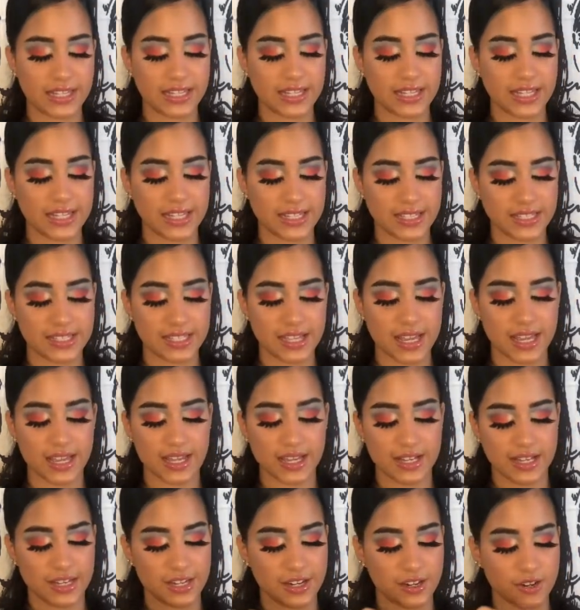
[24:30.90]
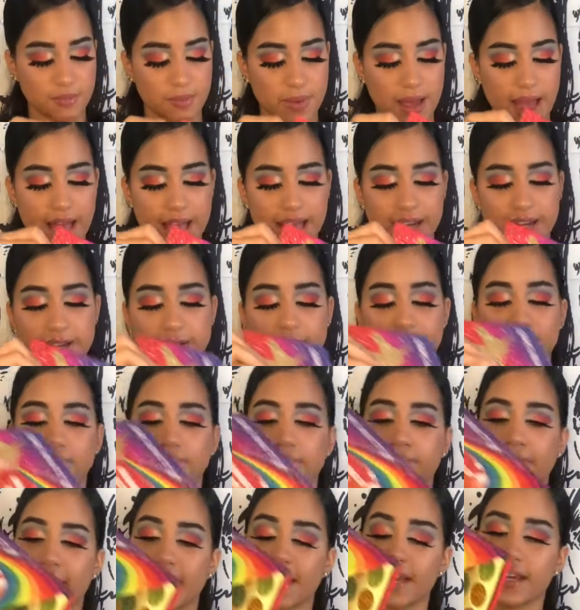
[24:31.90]
this glitter palette,
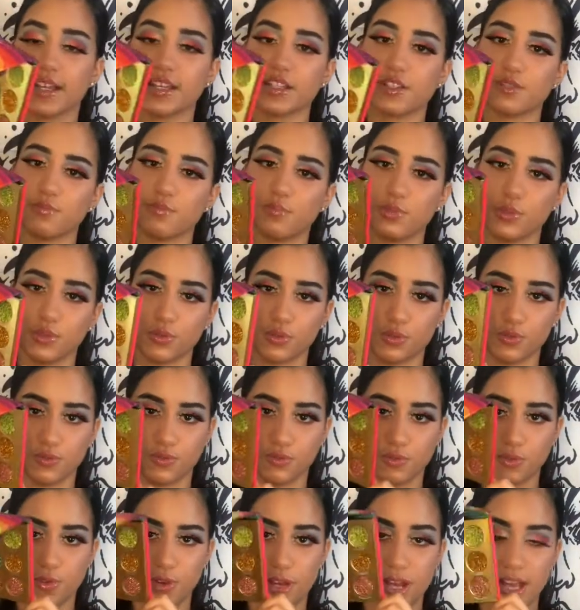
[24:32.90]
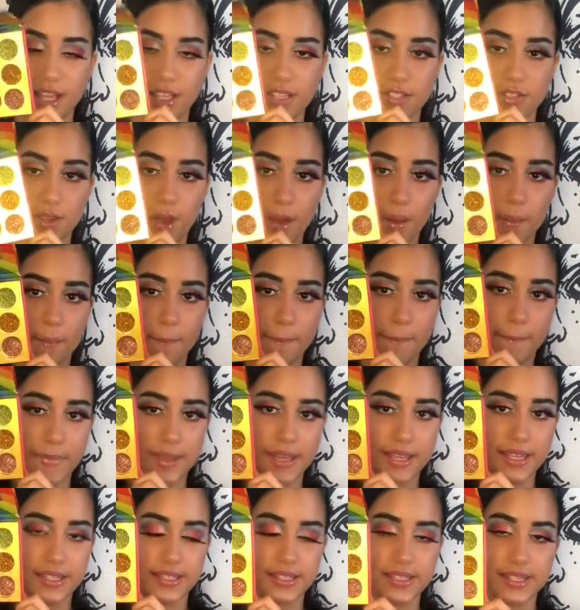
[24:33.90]
it's beautiful. It has
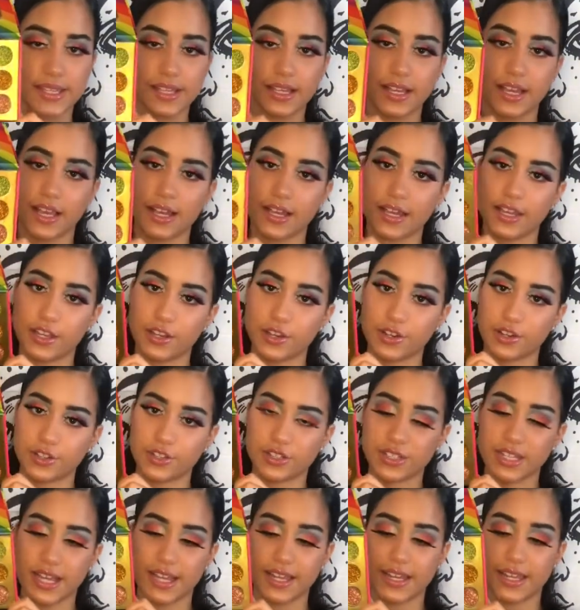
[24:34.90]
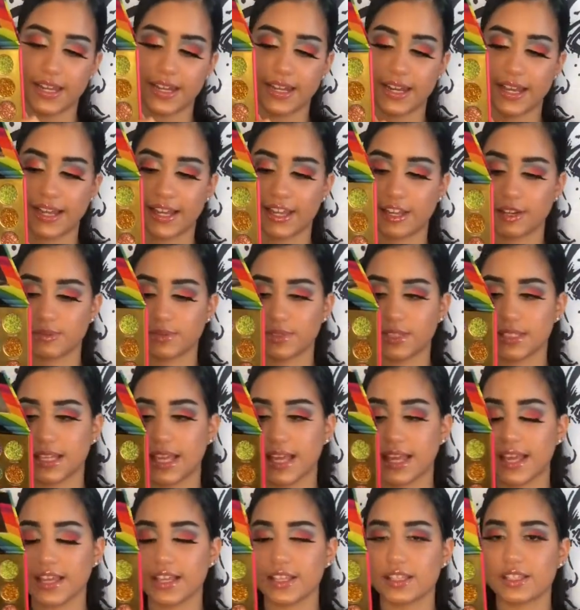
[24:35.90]
amazing glitters. I cannot get
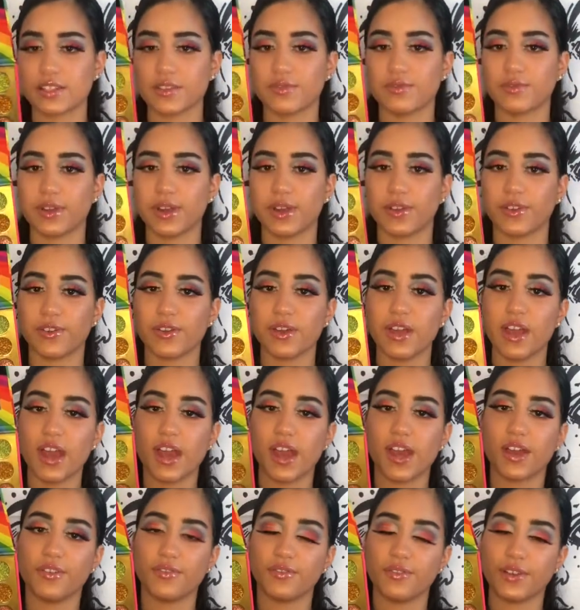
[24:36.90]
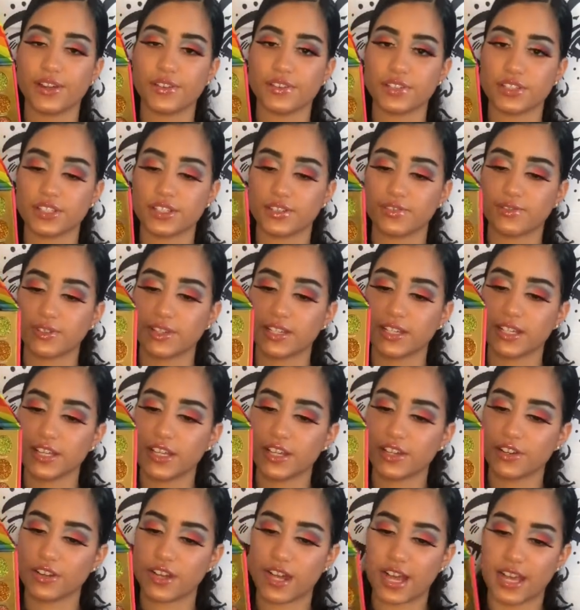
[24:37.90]
upset. It's a varies of
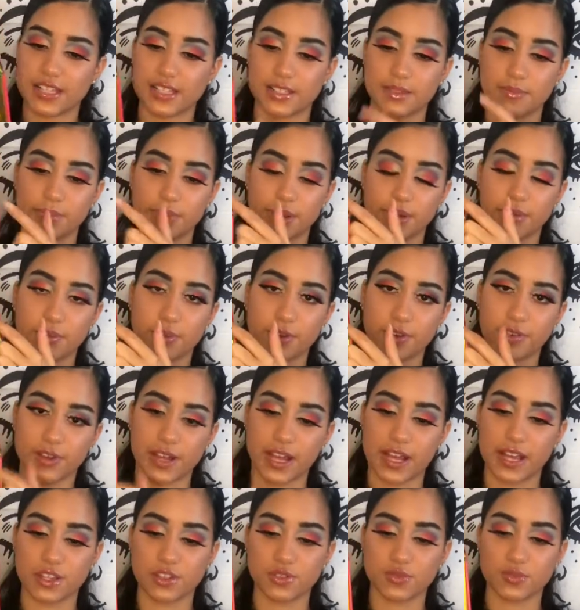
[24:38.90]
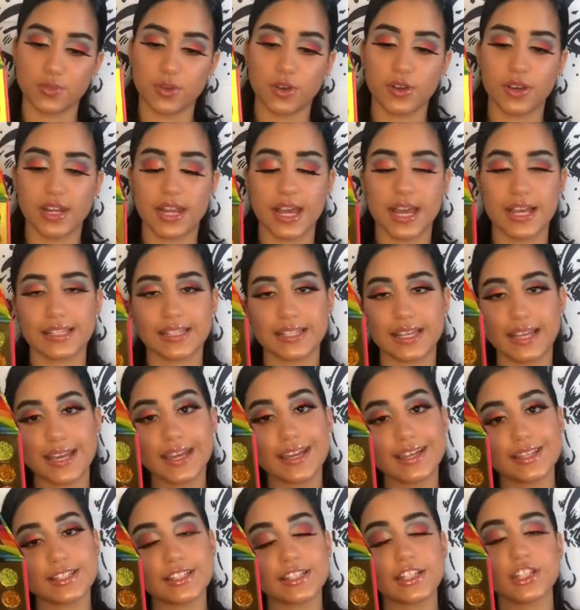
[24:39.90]
glitter. It has a big mirror as well, and it has
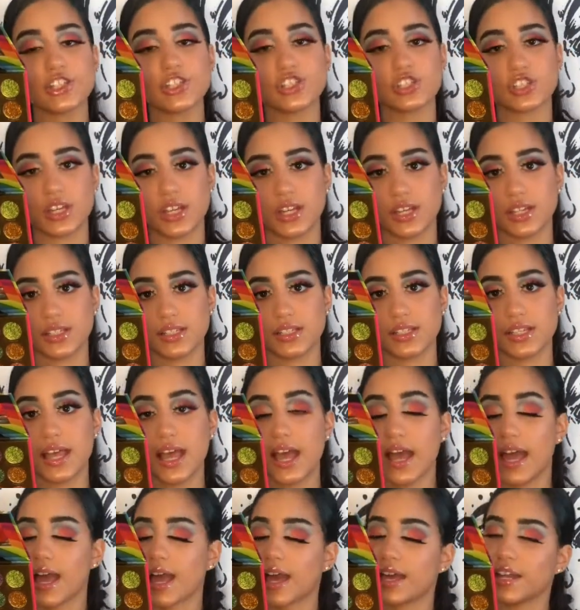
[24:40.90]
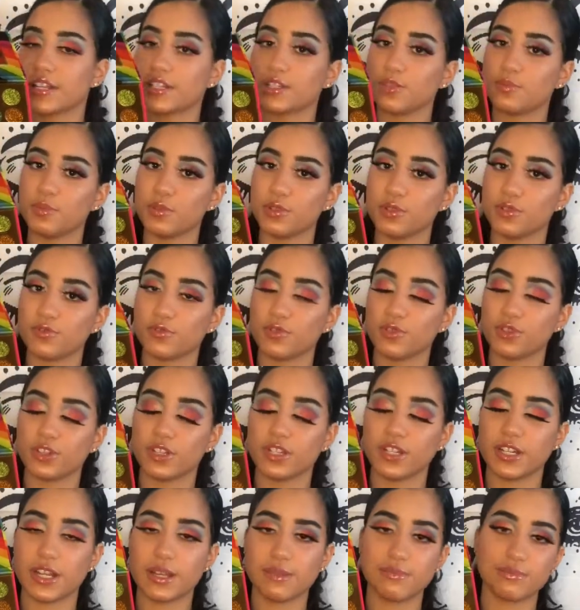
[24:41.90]
18 shades, and it's beautiful. The
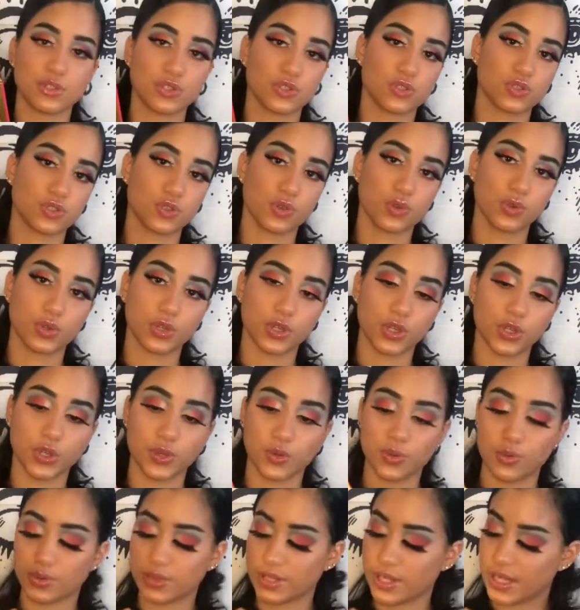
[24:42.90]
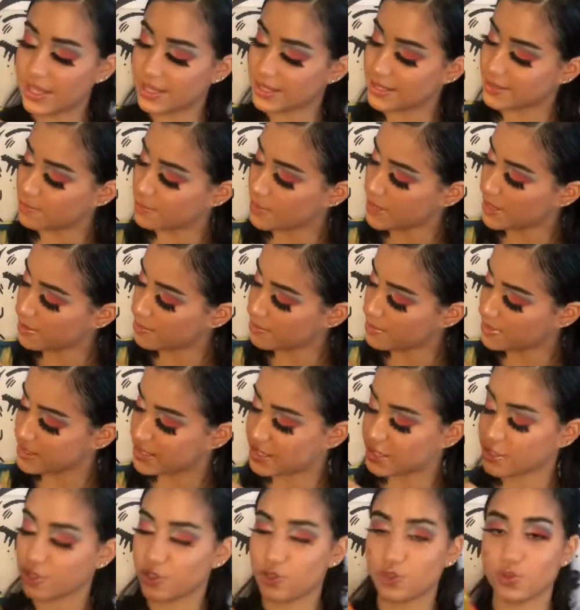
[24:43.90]
names are so cute. It's
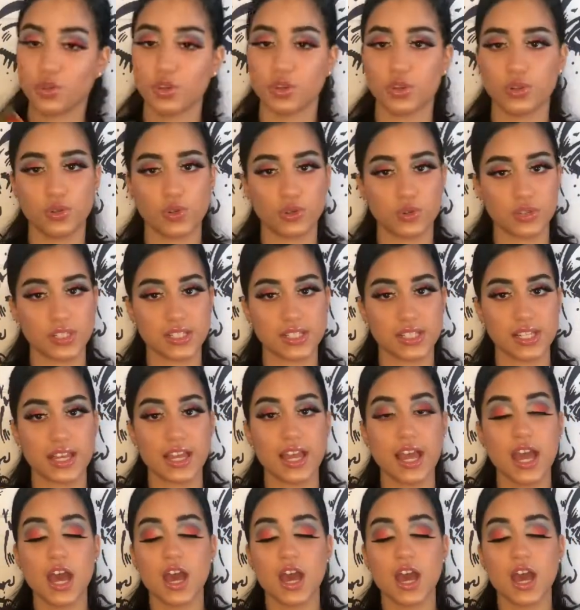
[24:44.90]
pigmented, you can notice it.